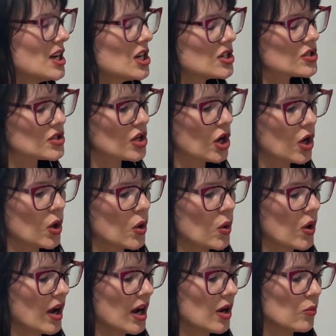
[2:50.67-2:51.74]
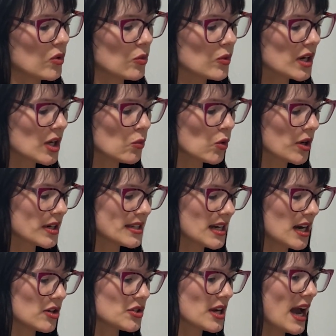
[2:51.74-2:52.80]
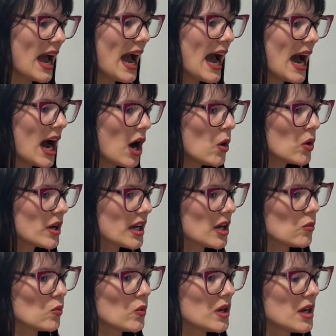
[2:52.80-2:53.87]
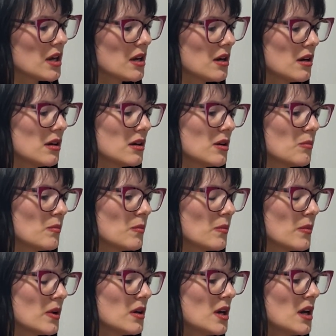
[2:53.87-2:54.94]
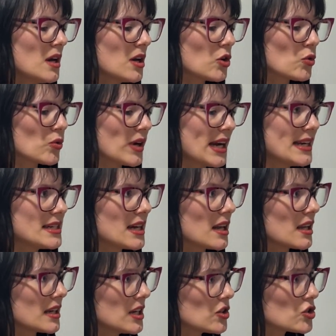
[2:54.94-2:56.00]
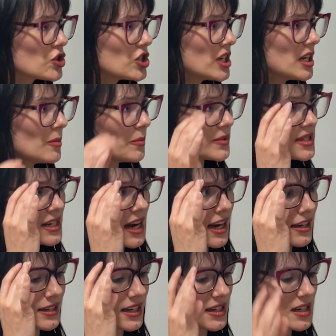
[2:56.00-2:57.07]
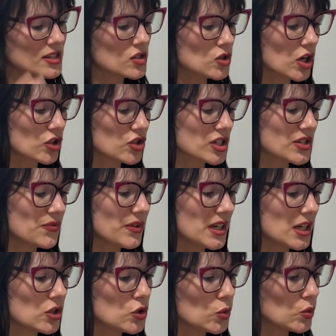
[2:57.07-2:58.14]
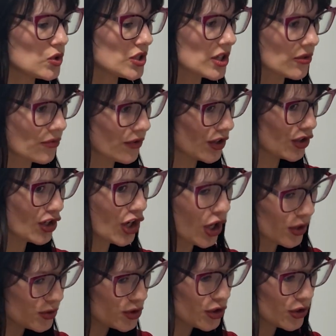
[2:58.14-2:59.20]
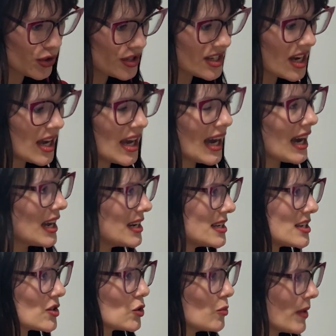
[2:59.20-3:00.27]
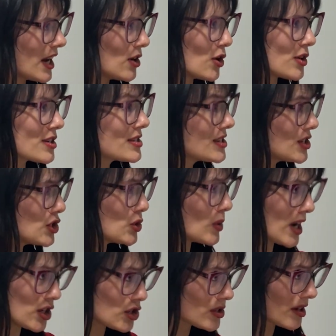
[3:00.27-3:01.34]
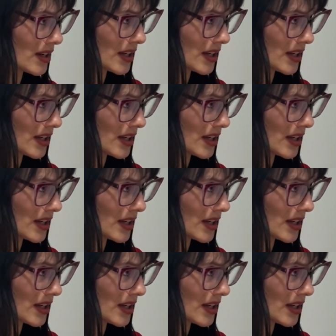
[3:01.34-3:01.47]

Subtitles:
So we really worked out how can we create a leadership style that is not just fitting to different cultures, and you may know the situational